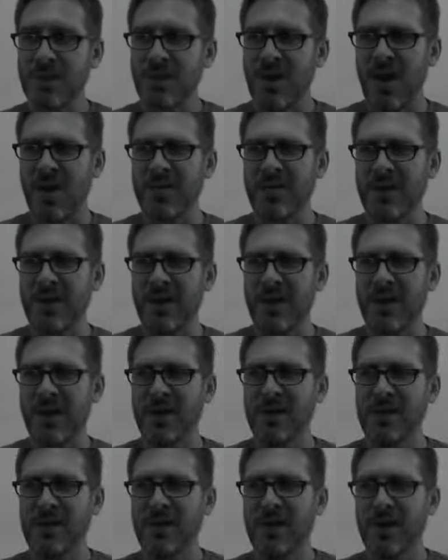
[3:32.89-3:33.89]
on
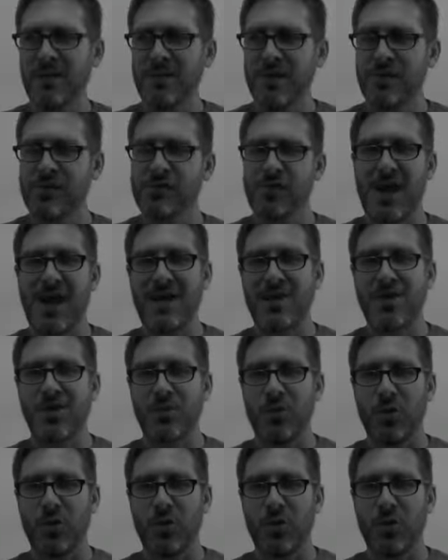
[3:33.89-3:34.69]
the strategy